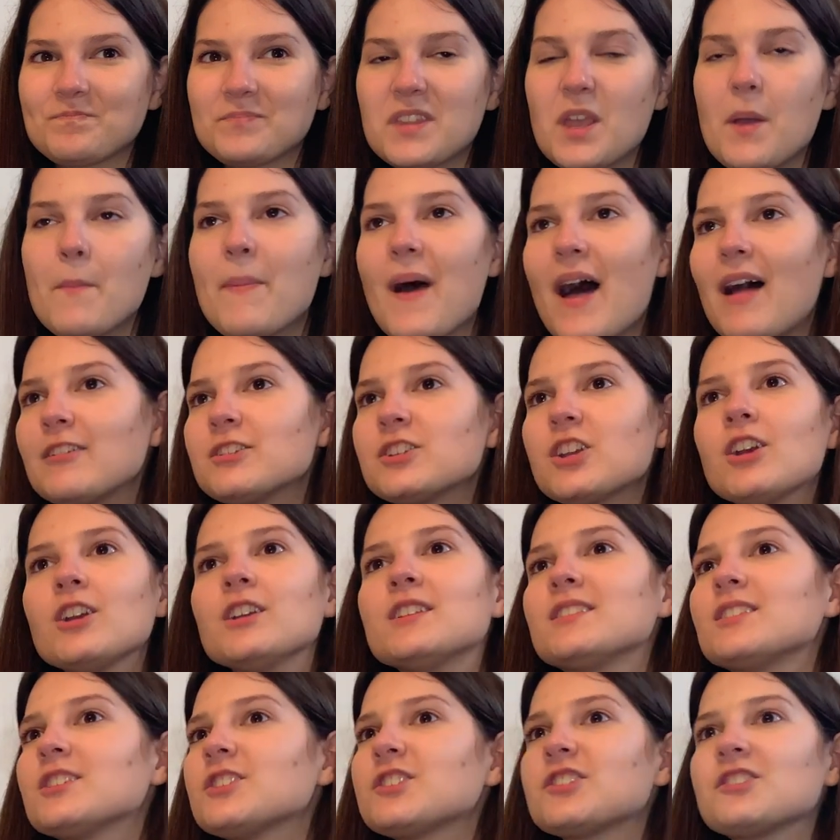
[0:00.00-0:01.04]
The Bell Jar
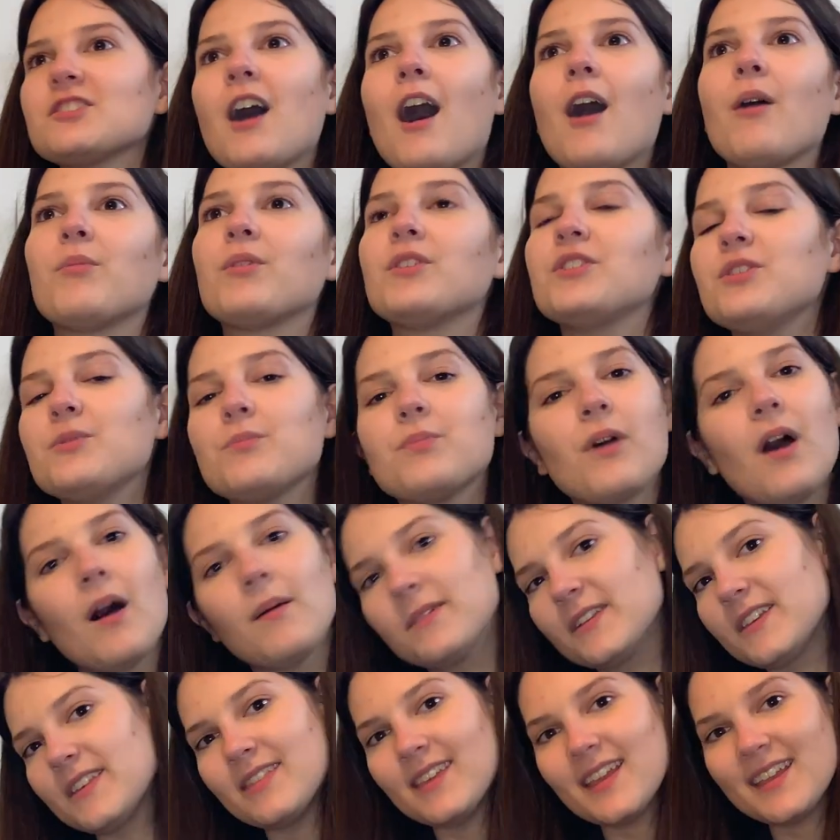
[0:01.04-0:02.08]
is just not what you
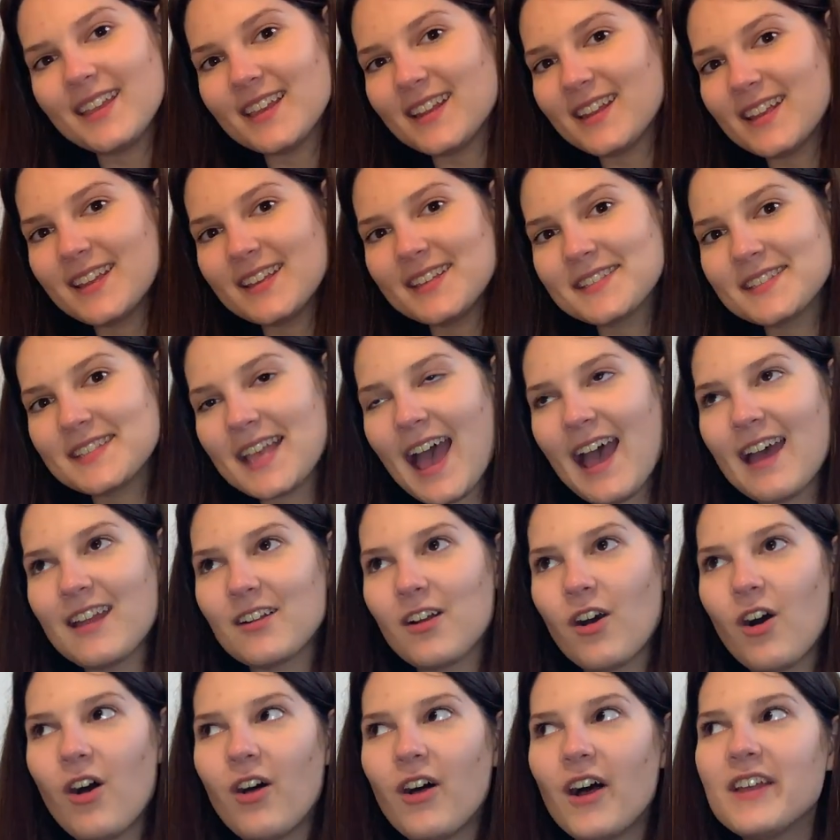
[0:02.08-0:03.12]
probably think it is
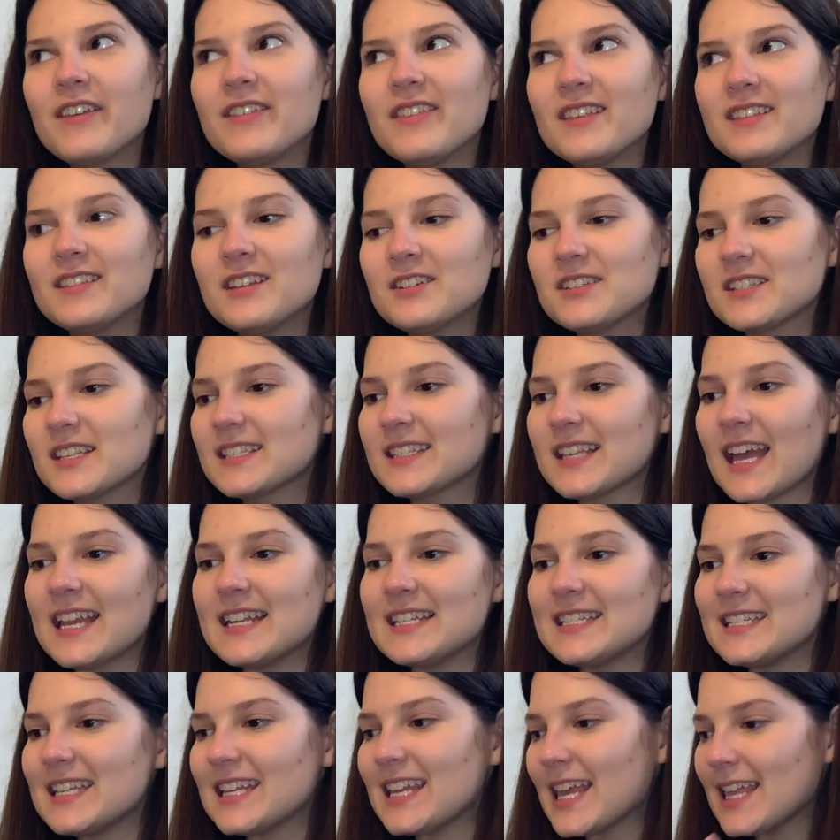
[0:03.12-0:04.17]
at all. I think there's this
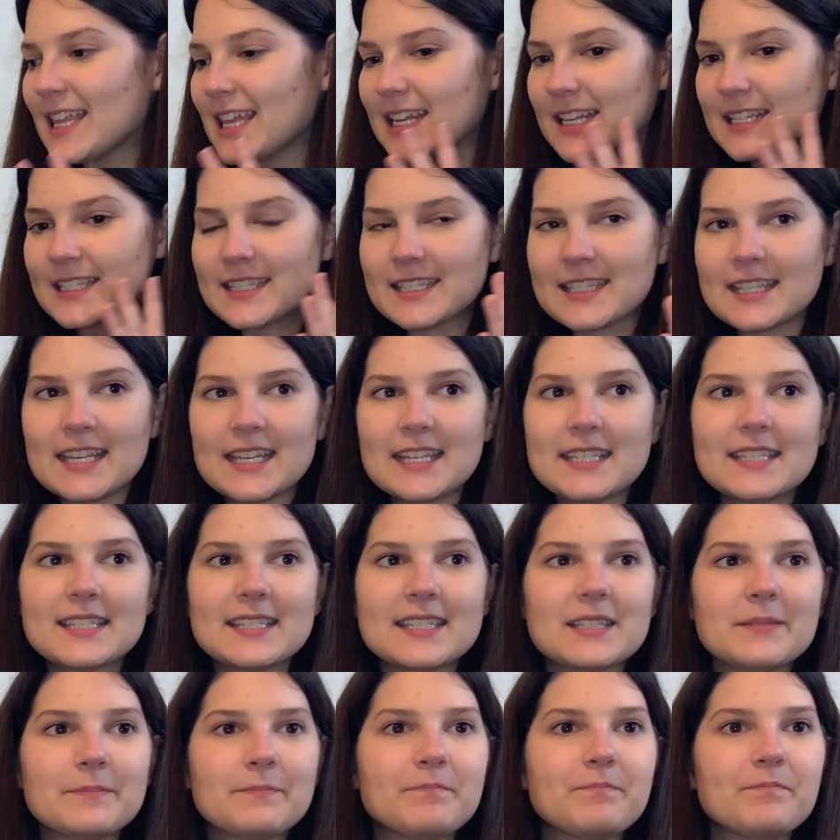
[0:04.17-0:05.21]
idea that it's
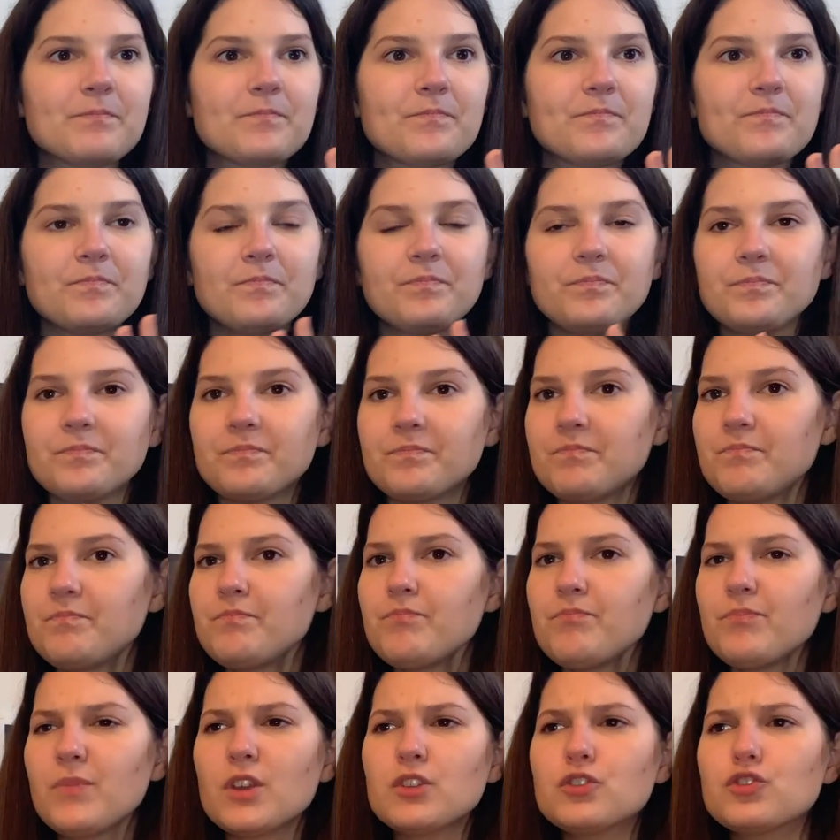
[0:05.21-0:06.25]
this
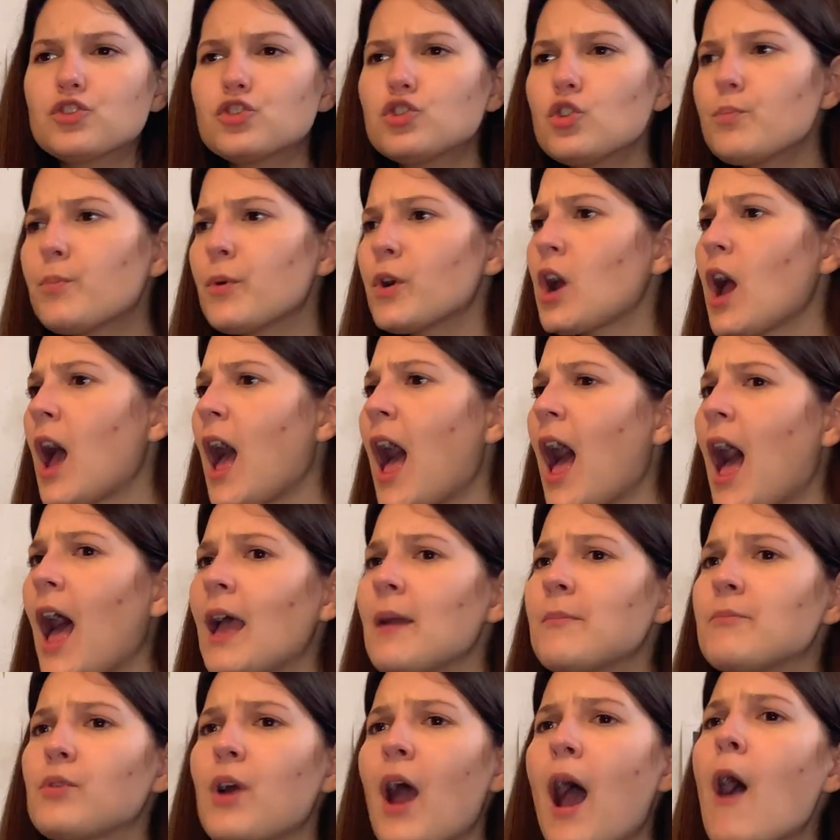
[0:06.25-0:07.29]
super
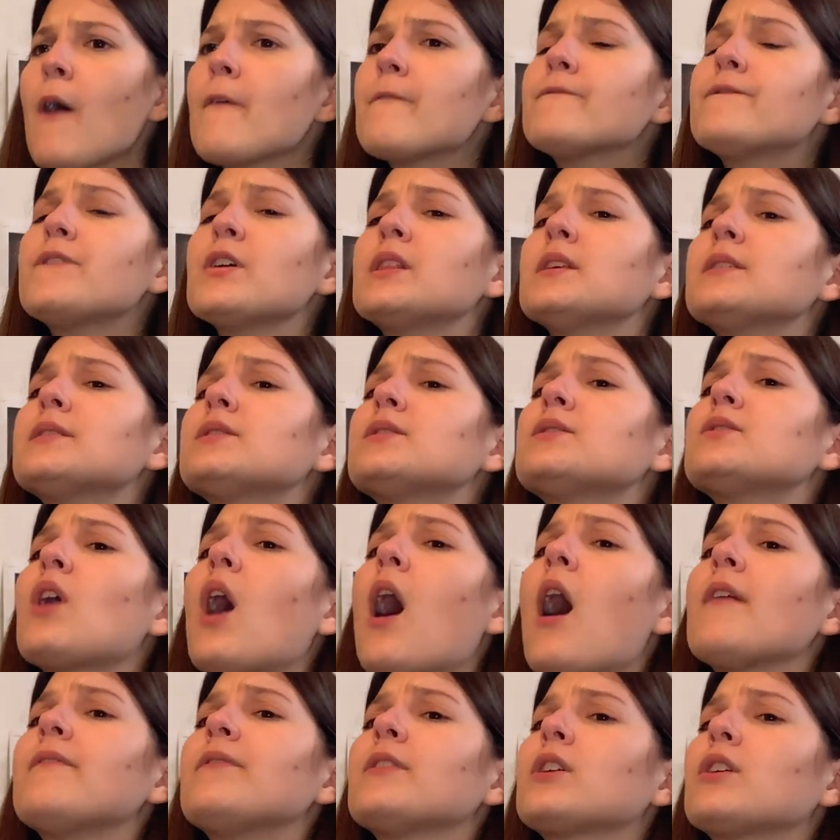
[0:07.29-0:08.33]
highbrow,
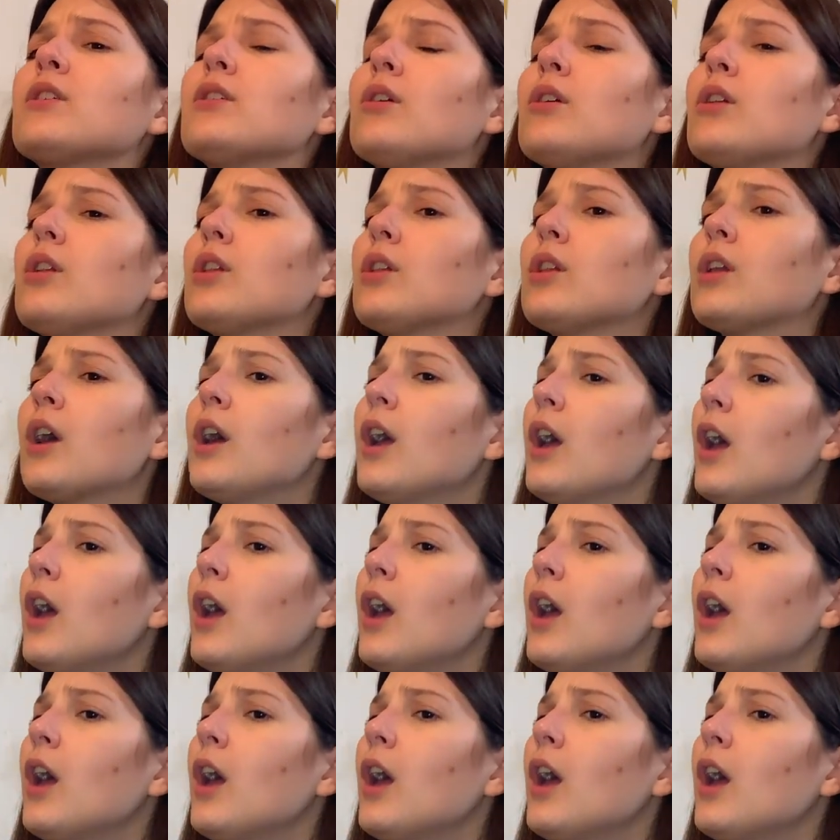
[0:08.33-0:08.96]
philosophical,